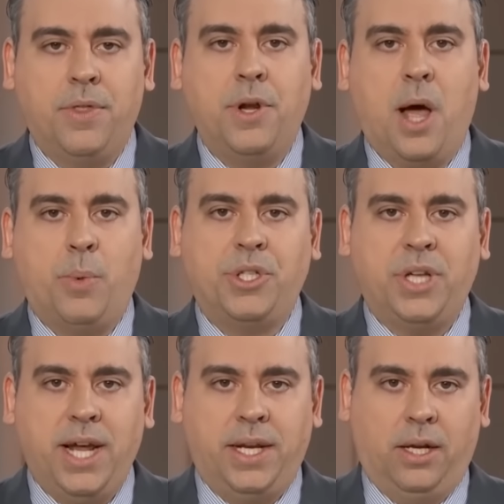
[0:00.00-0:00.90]
the
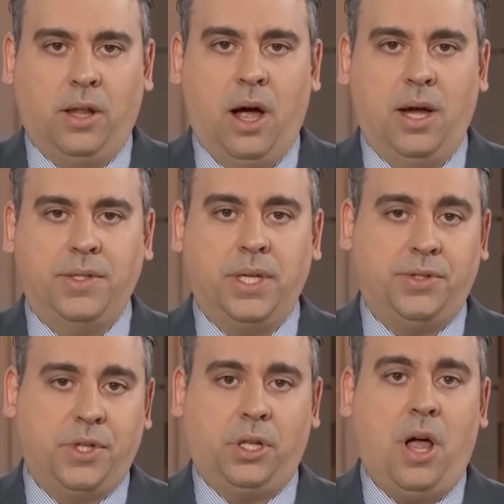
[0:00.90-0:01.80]
notwithstanding clause.
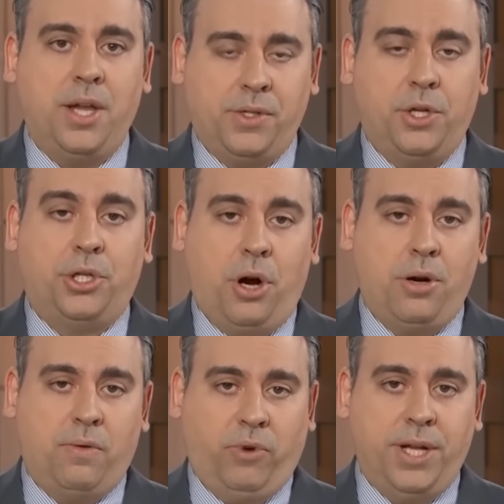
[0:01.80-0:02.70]
It's a clause in the
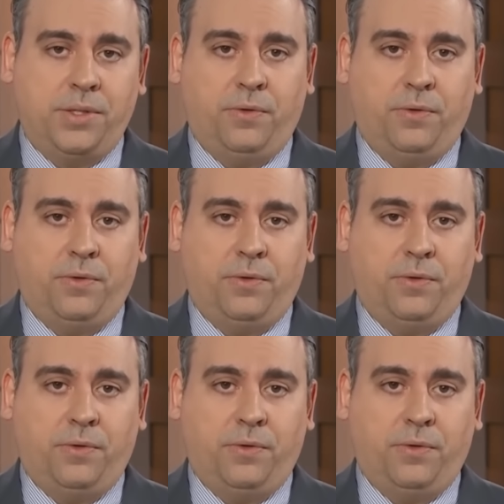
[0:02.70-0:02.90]
Charter of Rights